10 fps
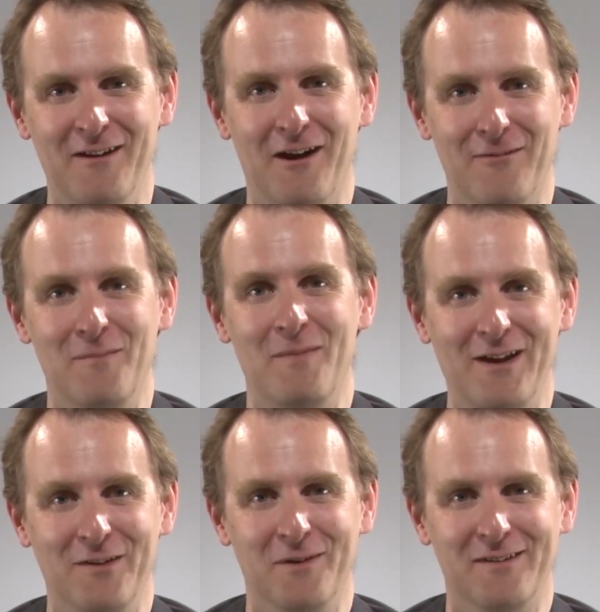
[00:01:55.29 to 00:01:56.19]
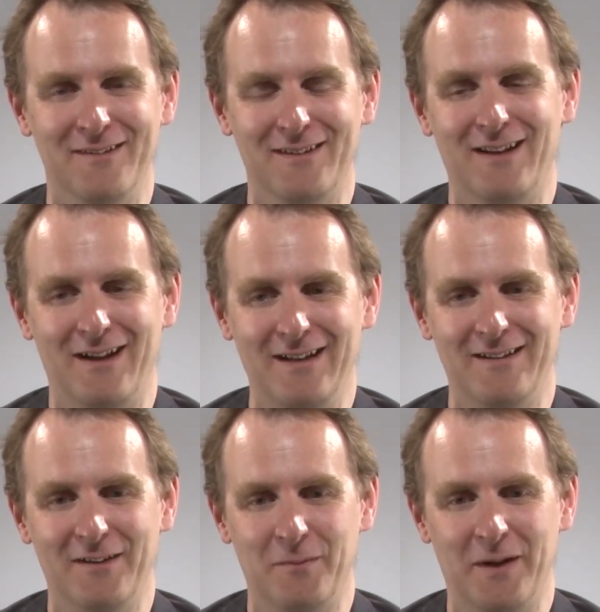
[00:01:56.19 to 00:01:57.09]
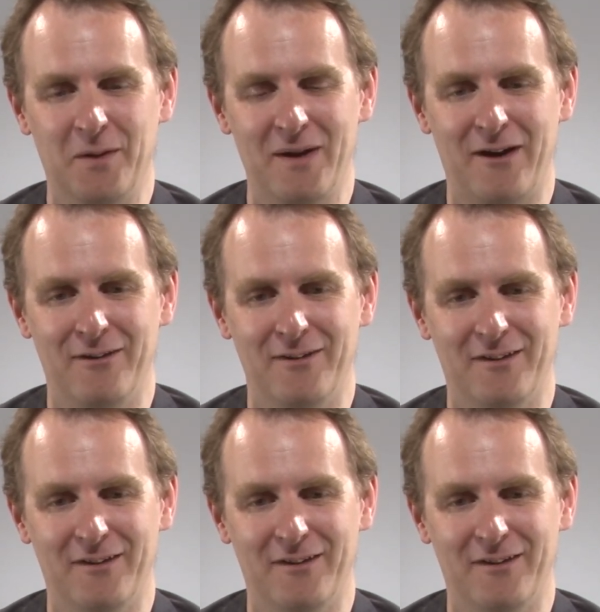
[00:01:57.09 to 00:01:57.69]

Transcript: of amazement and delight that is being a parent.